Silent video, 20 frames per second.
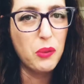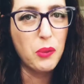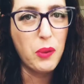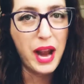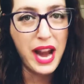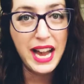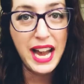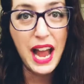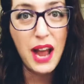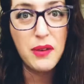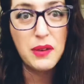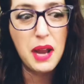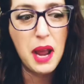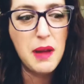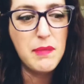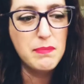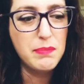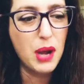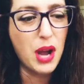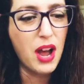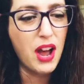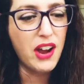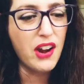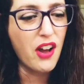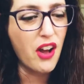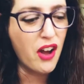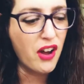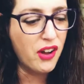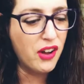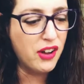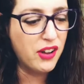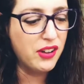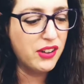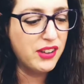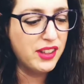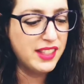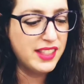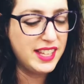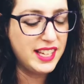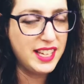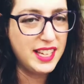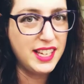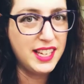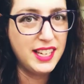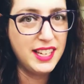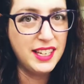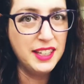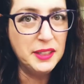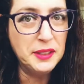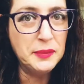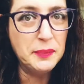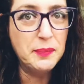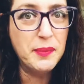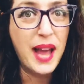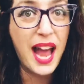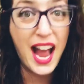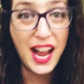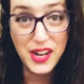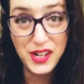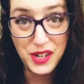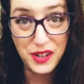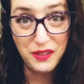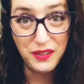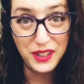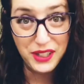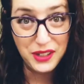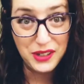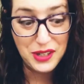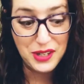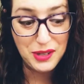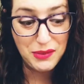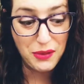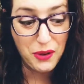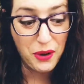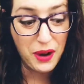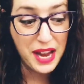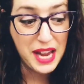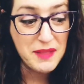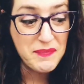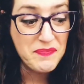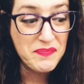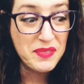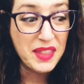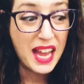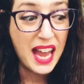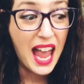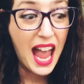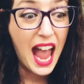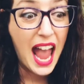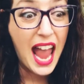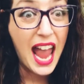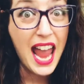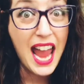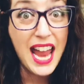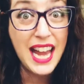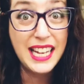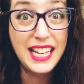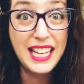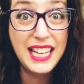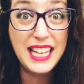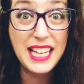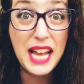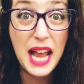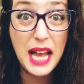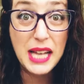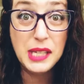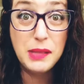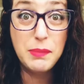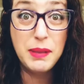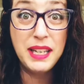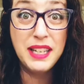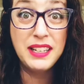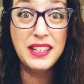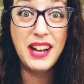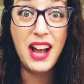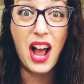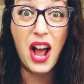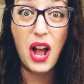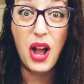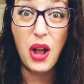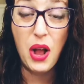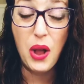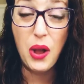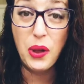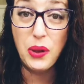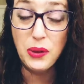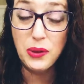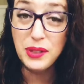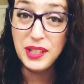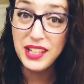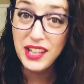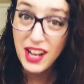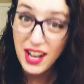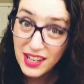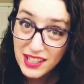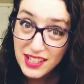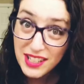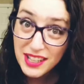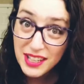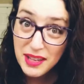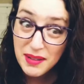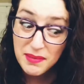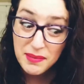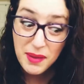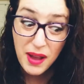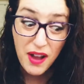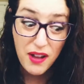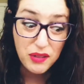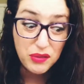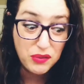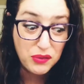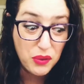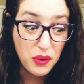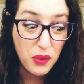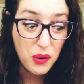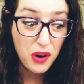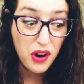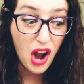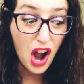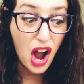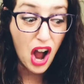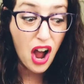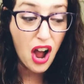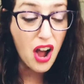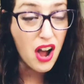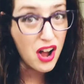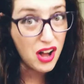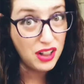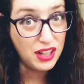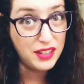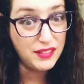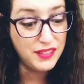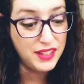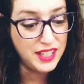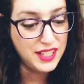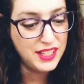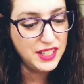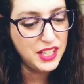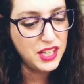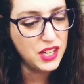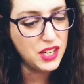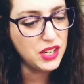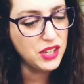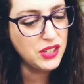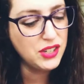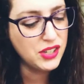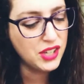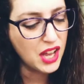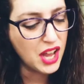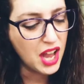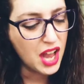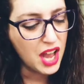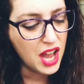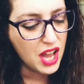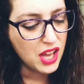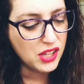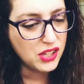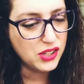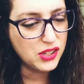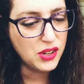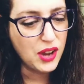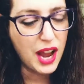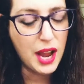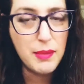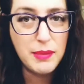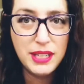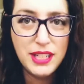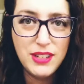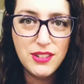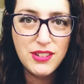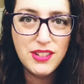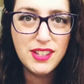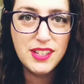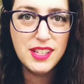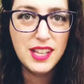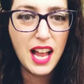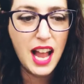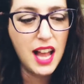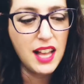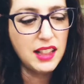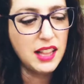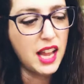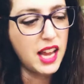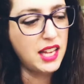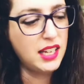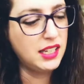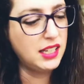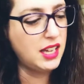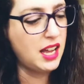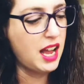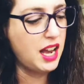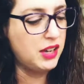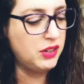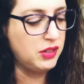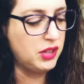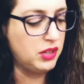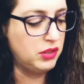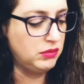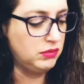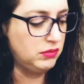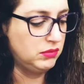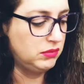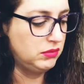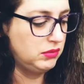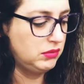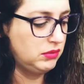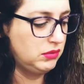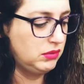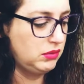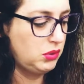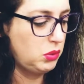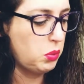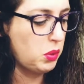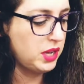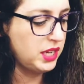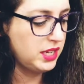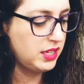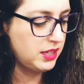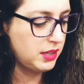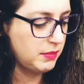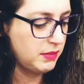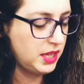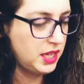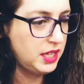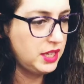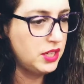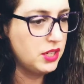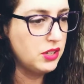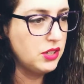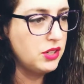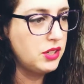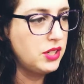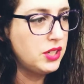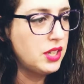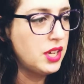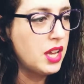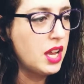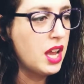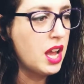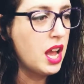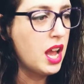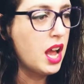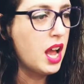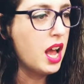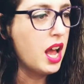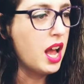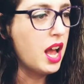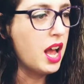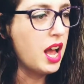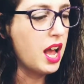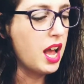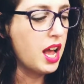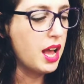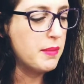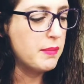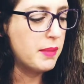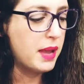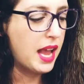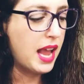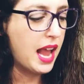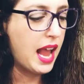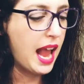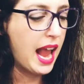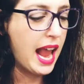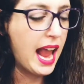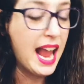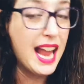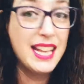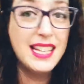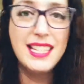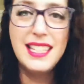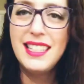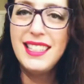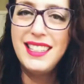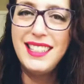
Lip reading: ran out and bought all the action figures for it. And he has been holding on to them for all of these years. So how many years is that? Like, I don't know, 20 something years. And